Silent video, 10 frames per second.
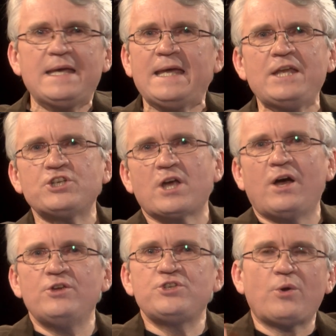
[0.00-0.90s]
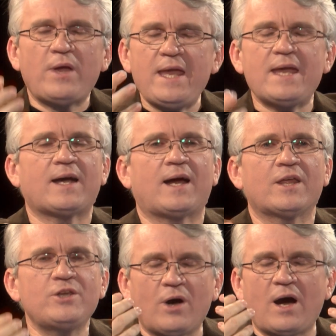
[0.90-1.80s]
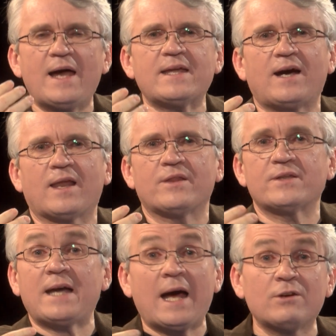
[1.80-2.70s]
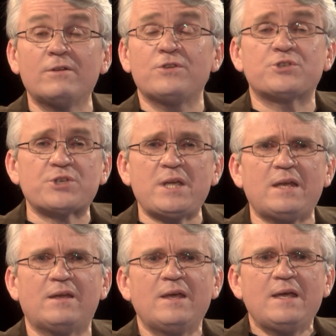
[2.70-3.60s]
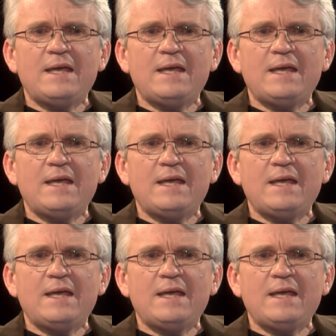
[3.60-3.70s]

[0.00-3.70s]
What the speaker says: He chose your hair color, your eye color, the color of your skin.